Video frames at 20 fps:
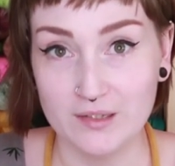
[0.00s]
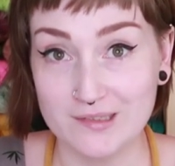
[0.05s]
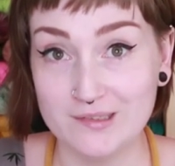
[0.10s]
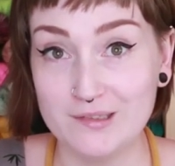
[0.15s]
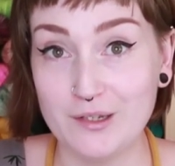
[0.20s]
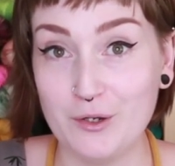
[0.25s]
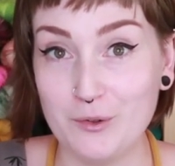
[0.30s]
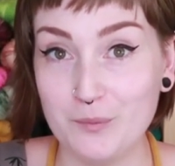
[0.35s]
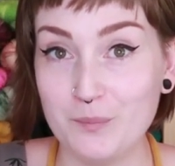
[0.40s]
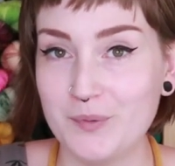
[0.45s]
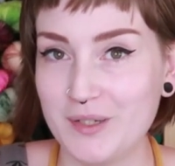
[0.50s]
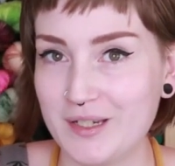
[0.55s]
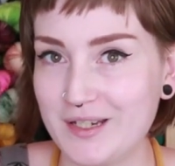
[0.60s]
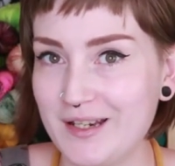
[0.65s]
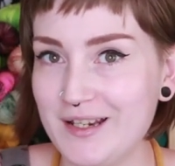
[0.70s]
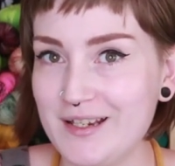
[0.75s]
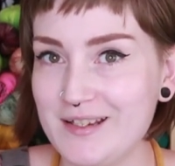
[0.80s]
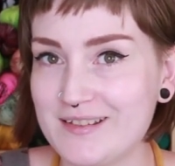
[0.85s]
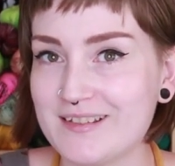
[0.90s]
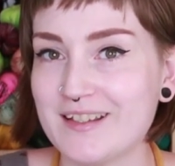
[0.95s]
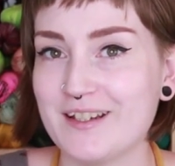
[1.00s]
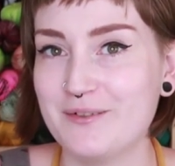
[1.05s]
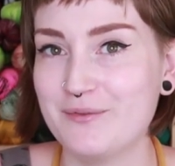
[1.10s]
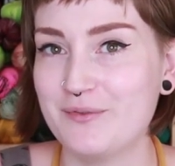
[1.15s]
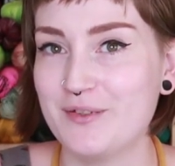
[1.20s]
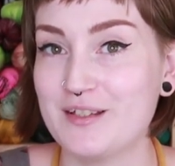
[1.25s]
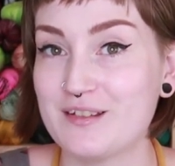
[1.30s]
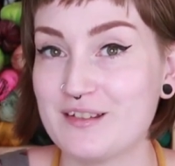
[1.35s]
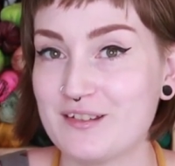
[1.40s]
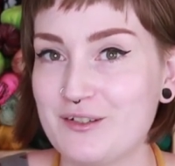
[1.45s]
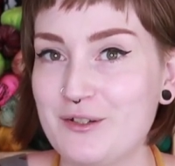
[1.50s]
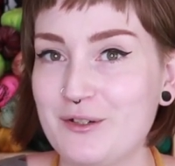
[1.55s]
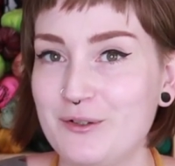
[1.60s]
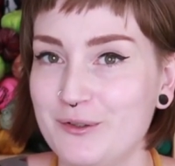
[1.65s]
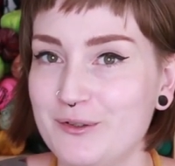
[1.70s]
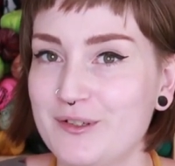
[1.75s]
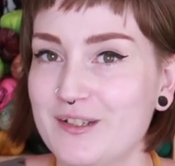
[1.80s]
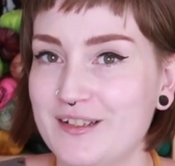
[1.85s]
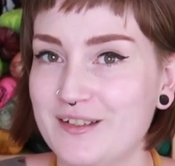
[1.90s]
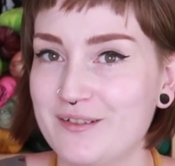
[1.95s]
So because of the
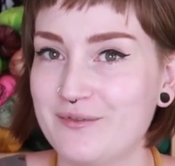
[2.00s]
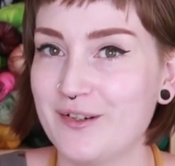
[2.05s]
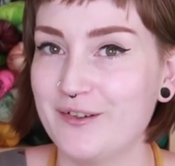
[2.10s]
snood and the